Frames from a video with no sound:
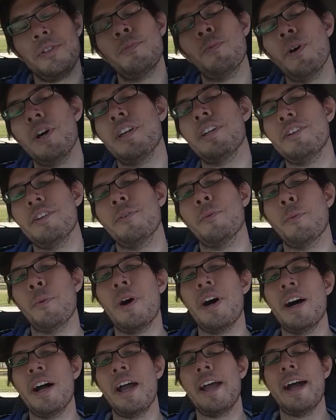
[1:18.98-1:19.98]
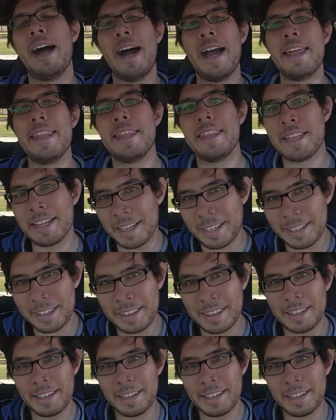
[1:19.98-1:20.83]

you want to know why I think